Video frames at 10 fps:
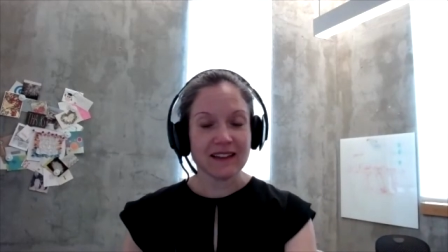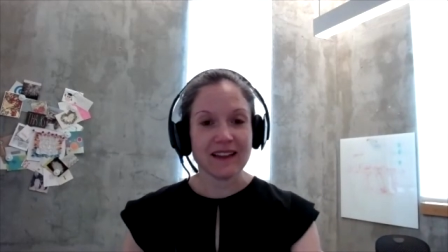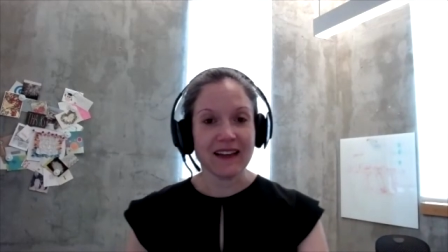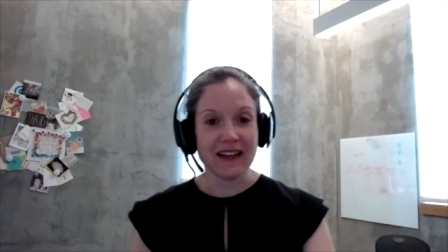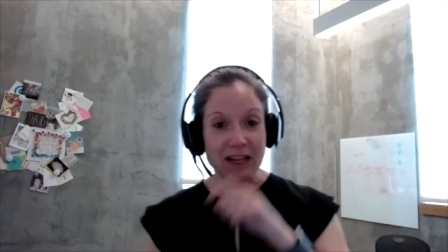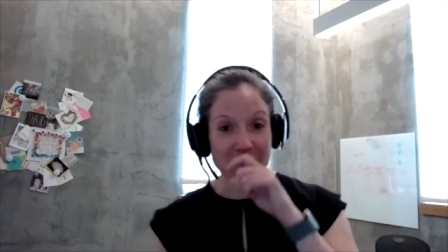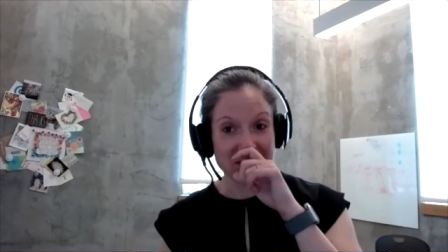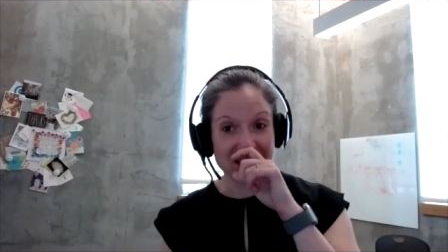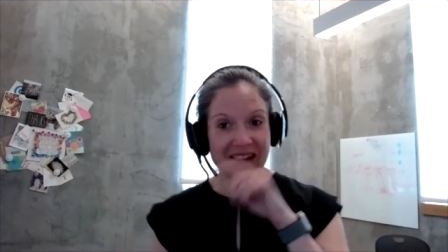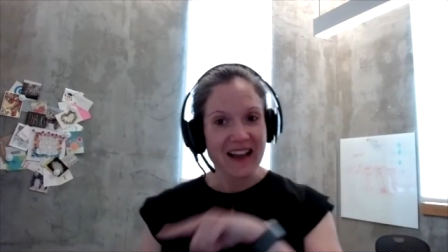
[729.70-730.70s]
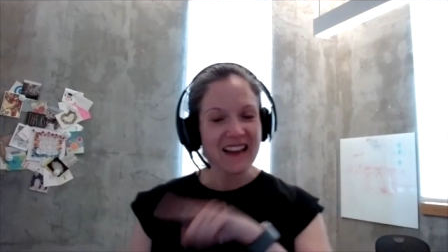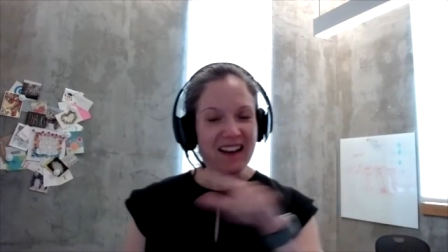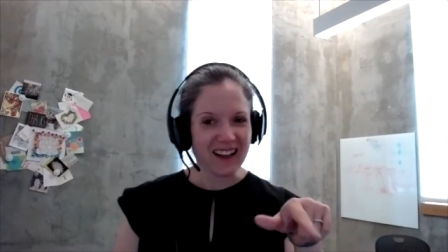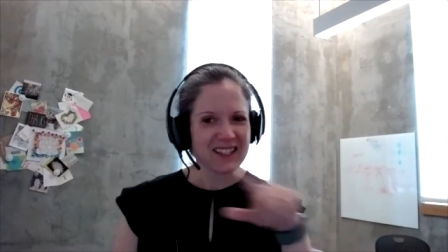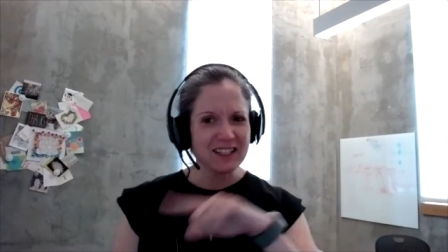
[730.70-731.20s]
Um, and it kind of
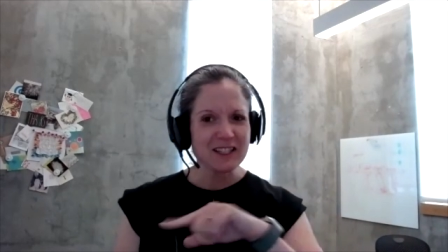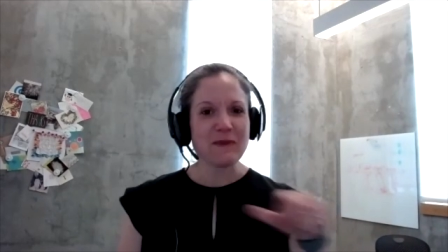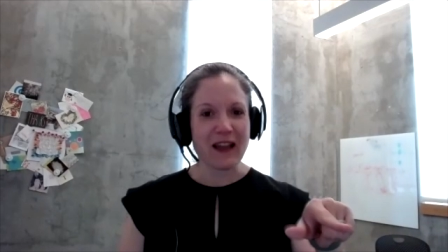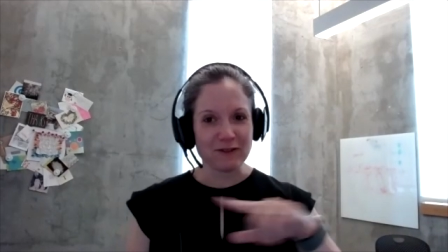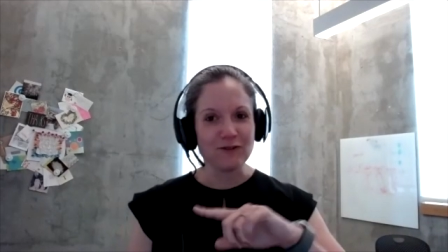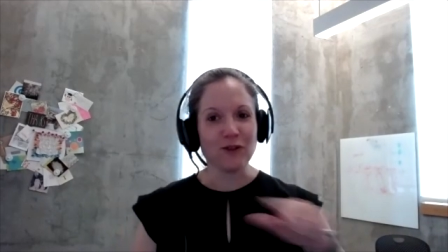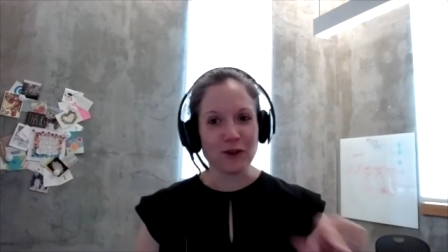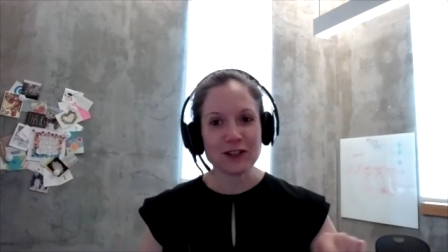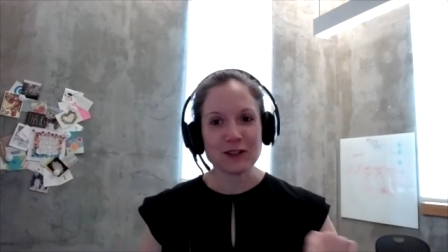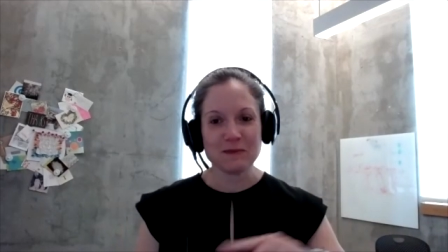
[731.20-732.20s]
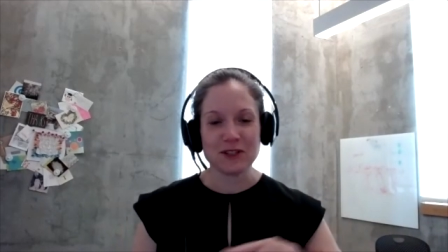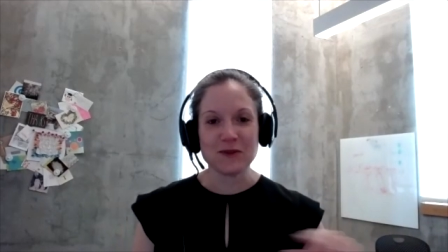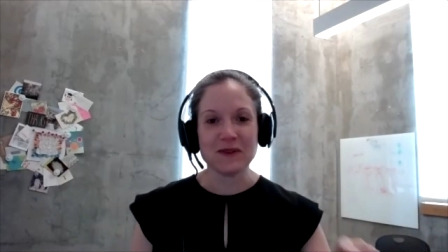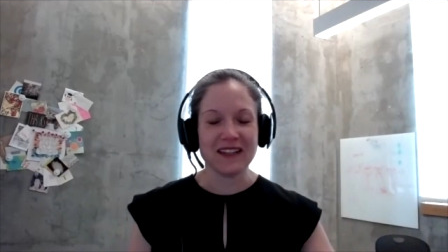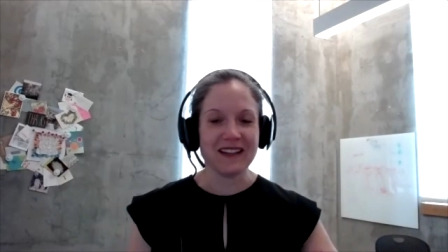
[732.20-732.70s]
oscillates back and forth
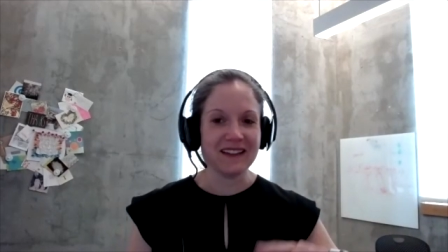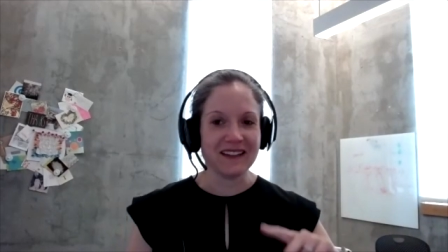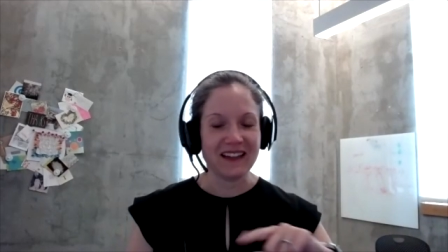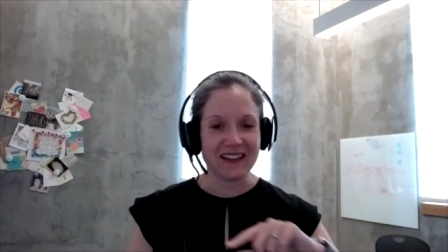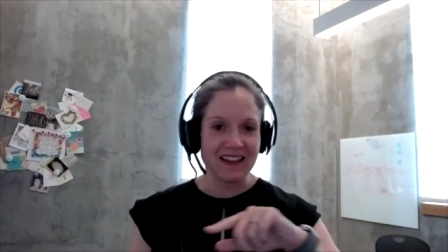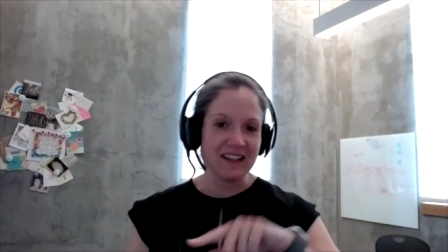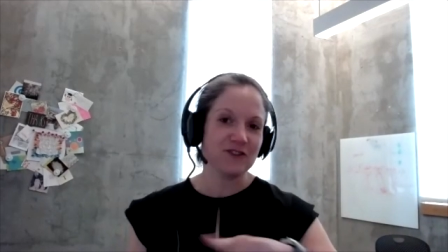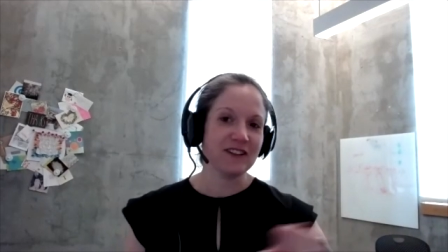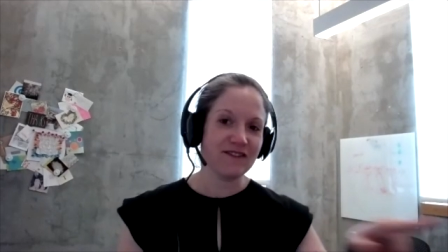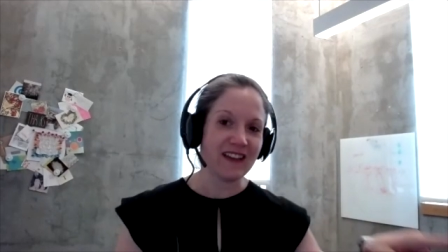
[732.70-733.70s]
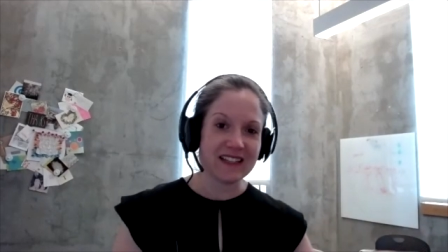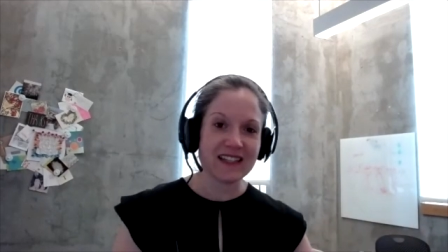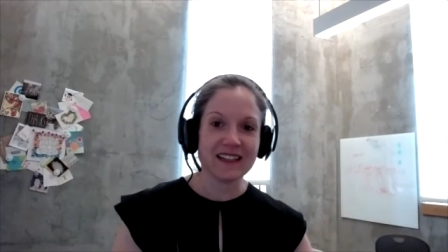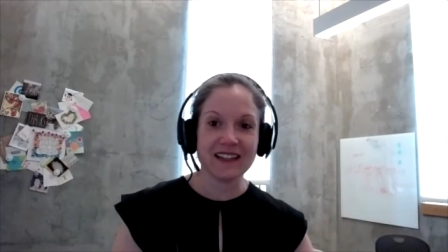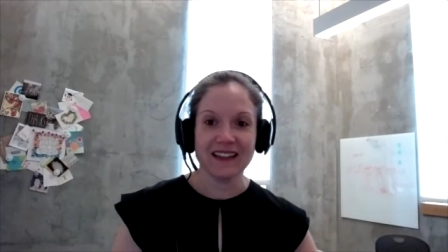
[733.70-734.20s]
between like Andrea
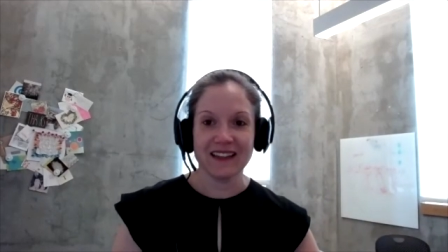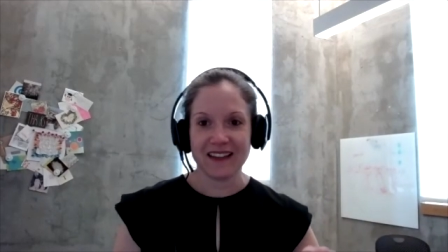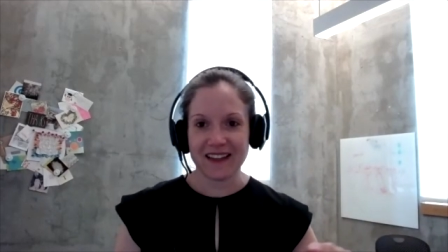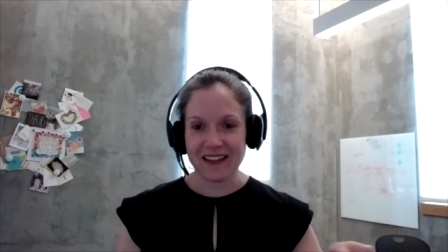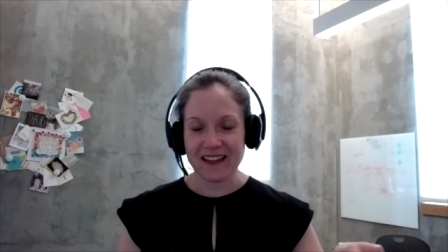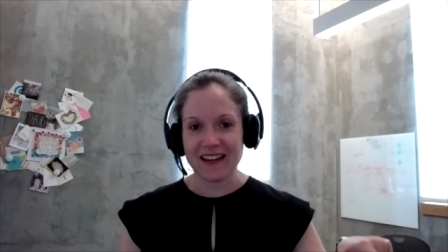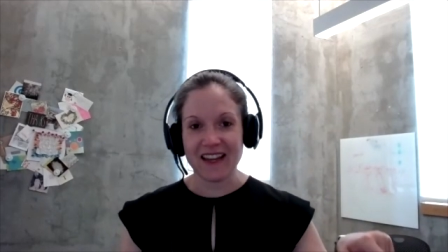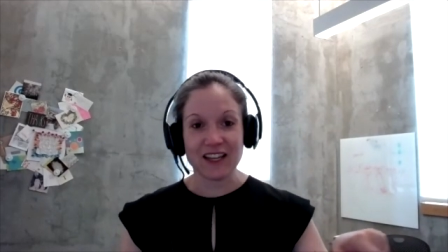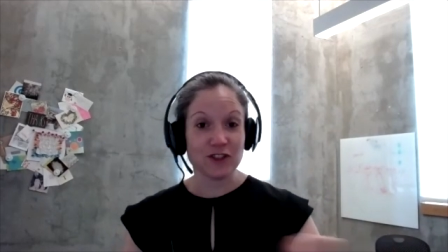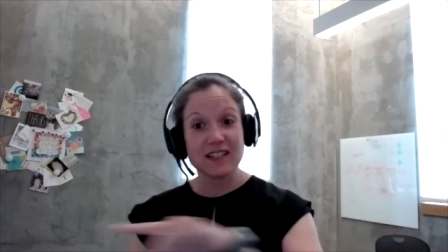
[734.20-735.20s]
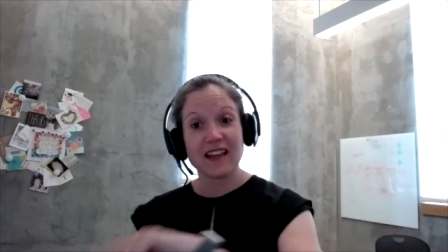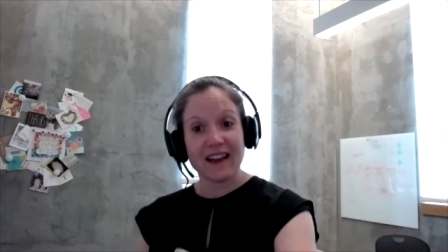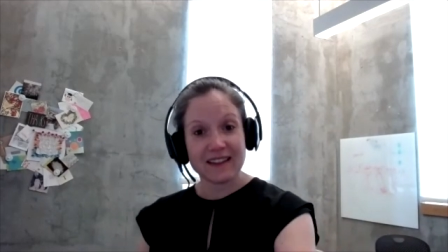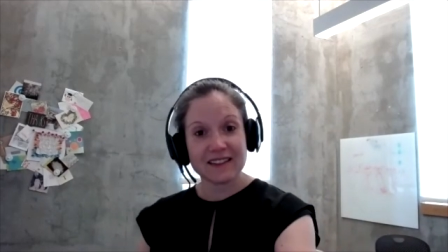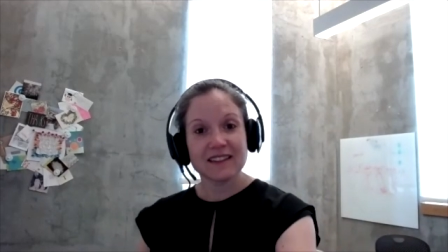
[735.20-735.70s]
venting and Andrea's
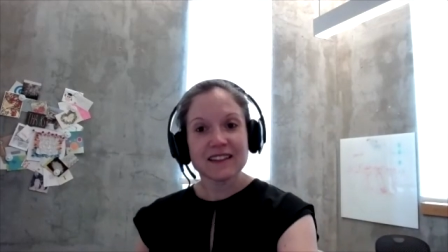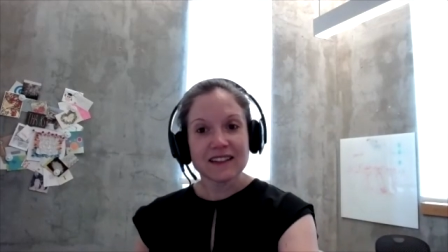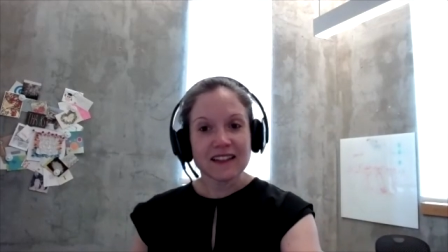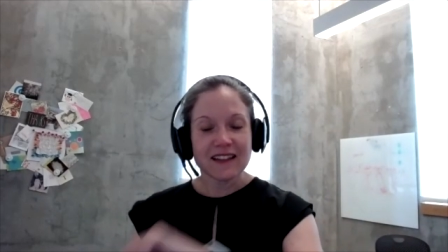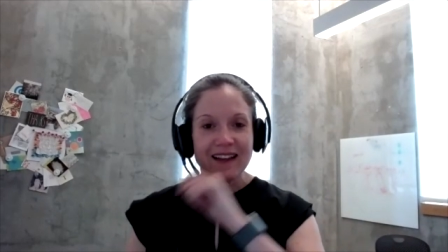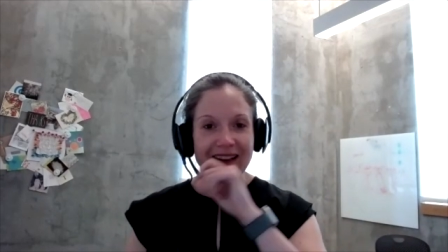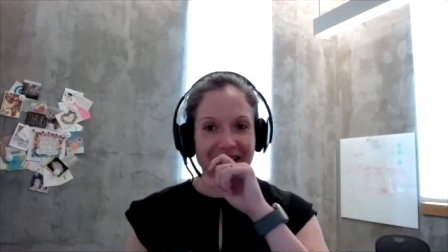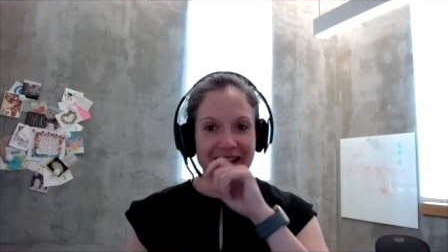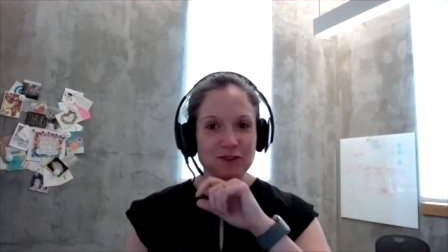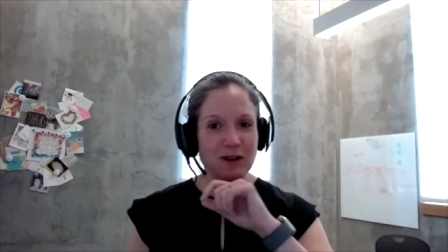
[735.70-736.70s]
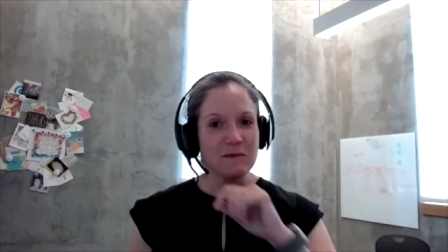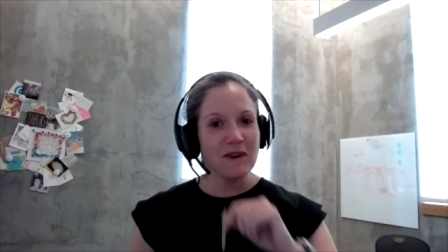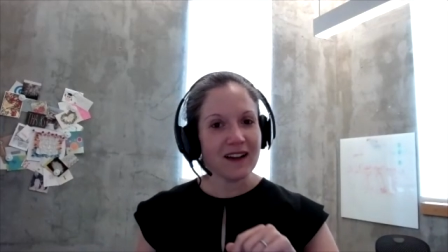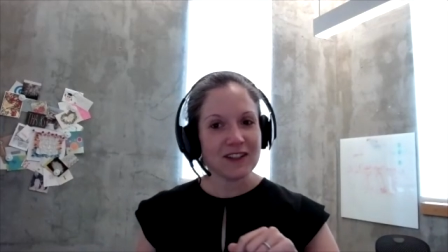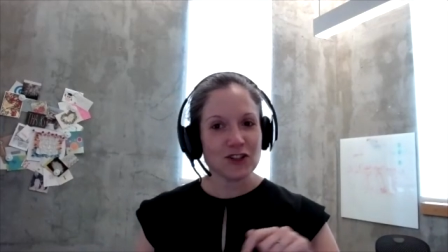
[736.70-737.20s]
cat. Uh, so I'm
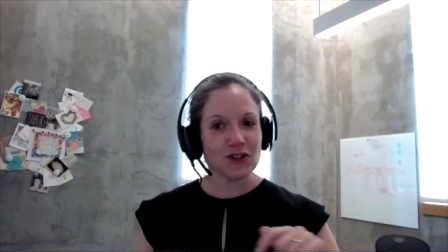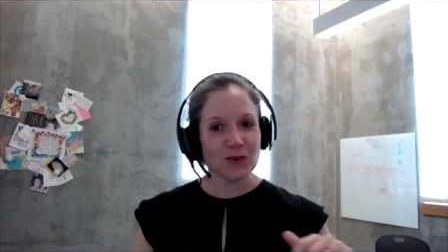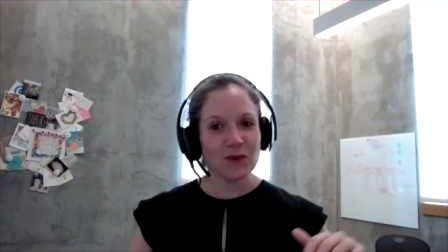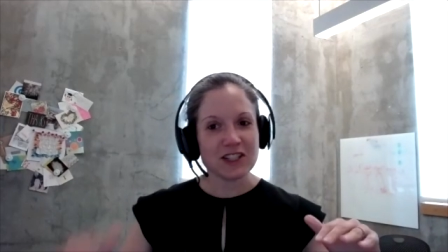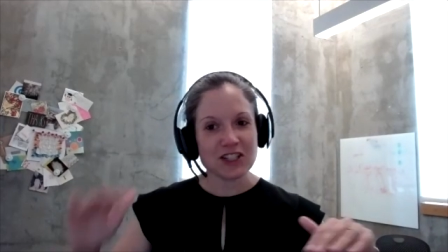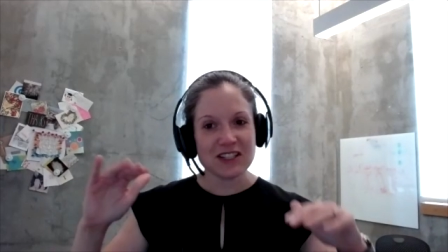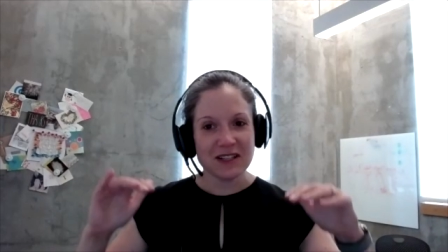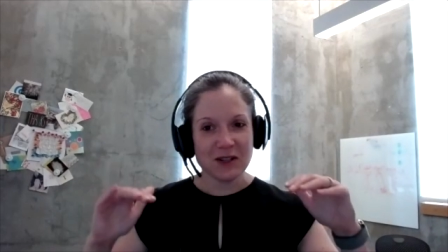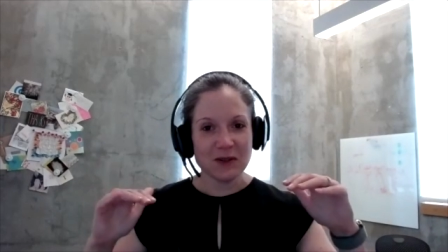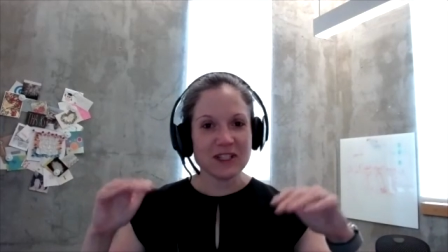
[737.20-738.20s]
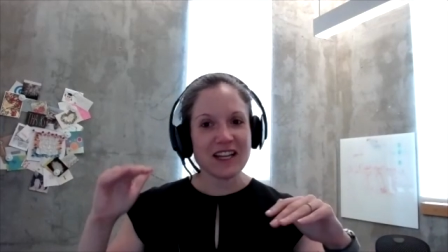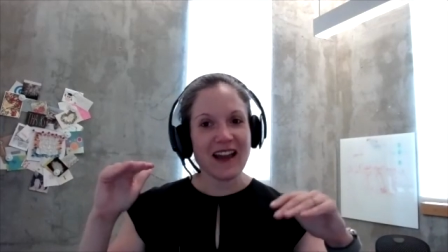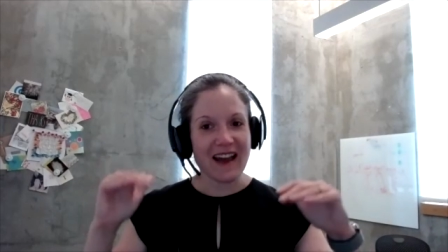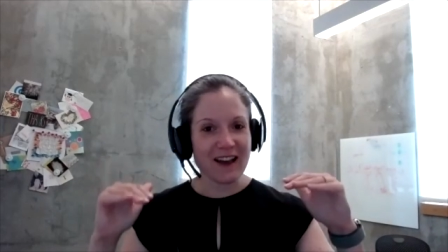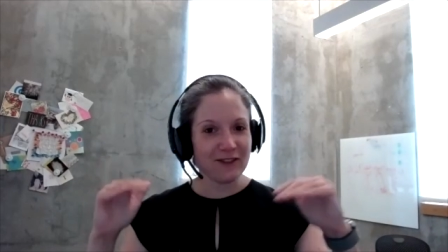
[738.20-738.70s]
not sure which which
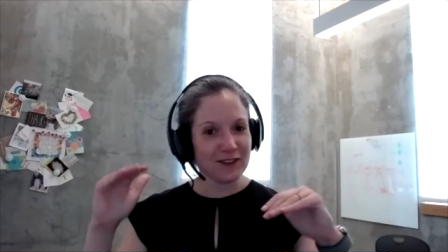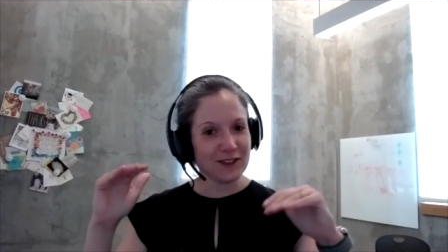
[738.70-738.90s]
half of the